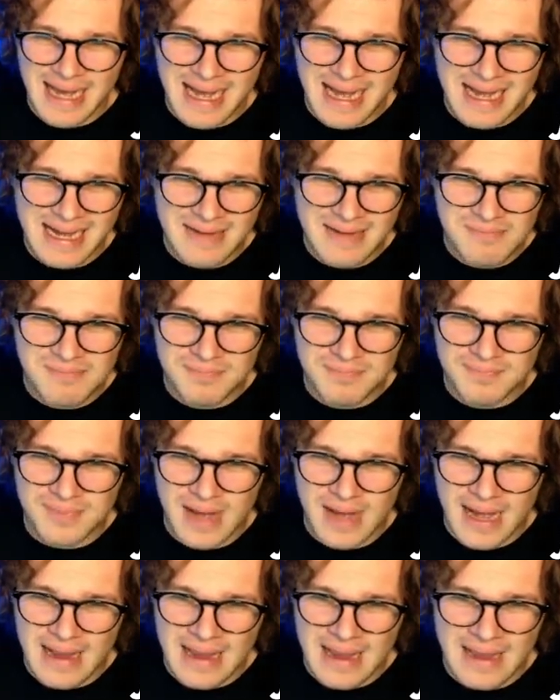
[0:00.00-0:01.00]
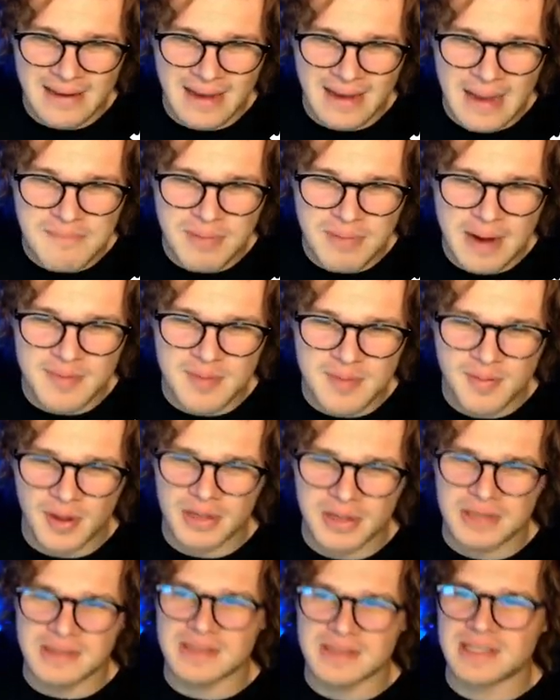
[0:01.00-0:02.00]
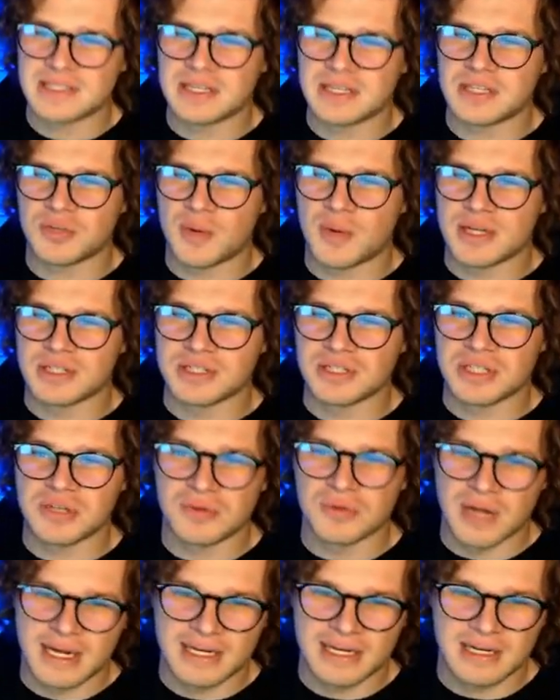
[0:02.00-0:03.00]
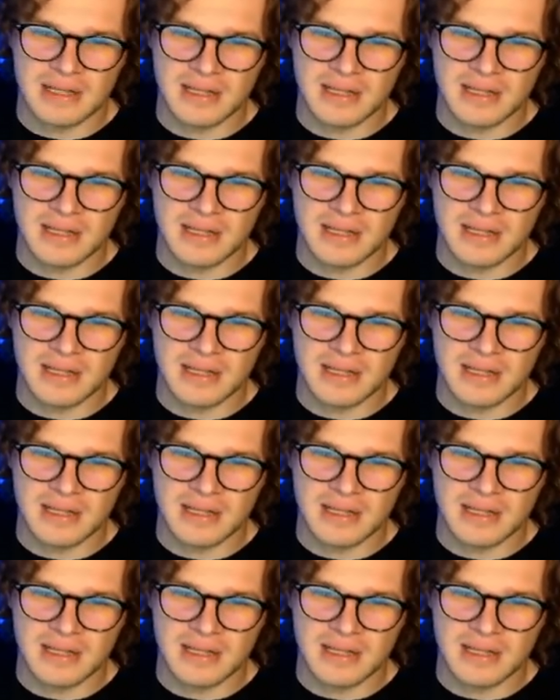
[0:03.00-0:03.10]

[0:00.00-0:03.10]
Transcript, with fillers: I'm, I, i am probably punting in this situation too, not gonna